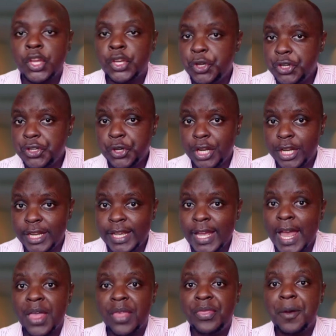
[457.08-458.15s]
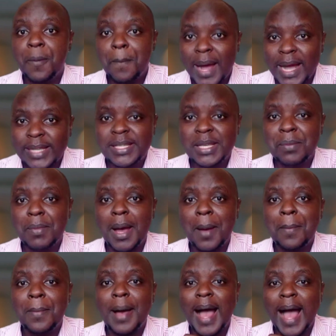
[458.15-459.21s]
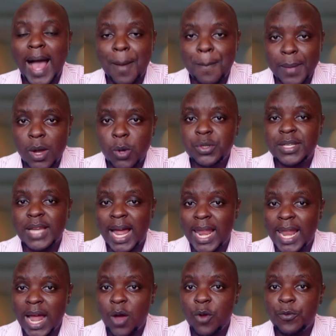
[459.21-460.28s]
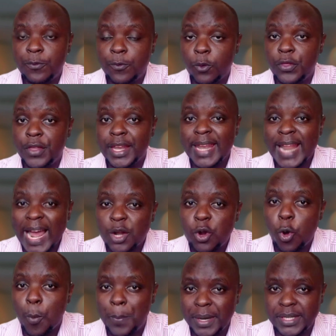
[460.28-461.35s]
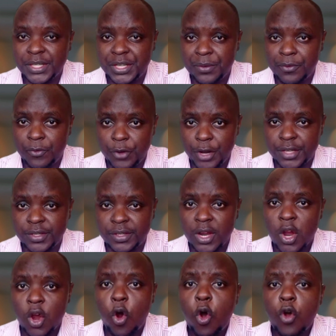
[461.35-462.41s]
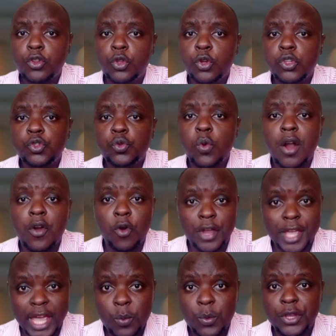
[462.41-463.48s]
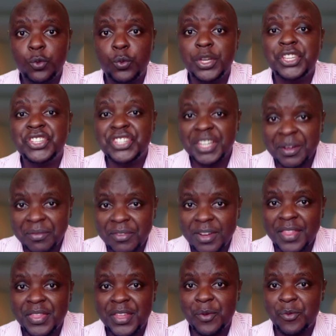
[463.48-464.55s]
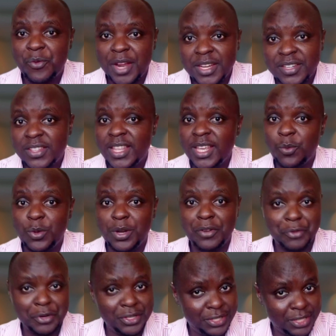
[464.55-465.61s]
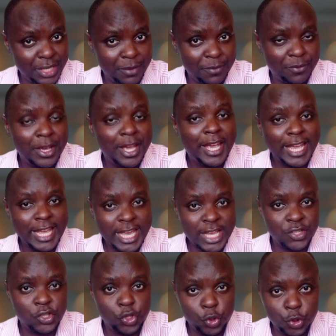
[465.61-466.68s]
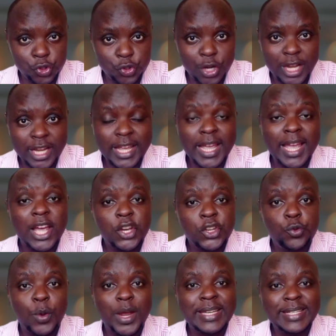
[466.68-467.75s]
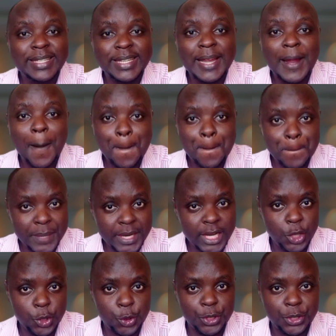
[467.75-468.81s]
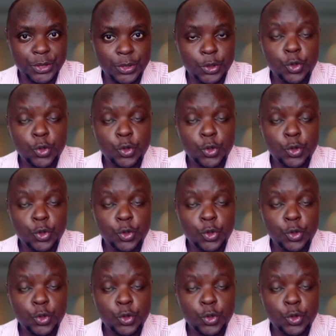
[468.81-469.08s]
Usually, the maximum amount allowed for the non-competitive rate, or those who are okay with whichever the rate they will receive, is usually 20 million.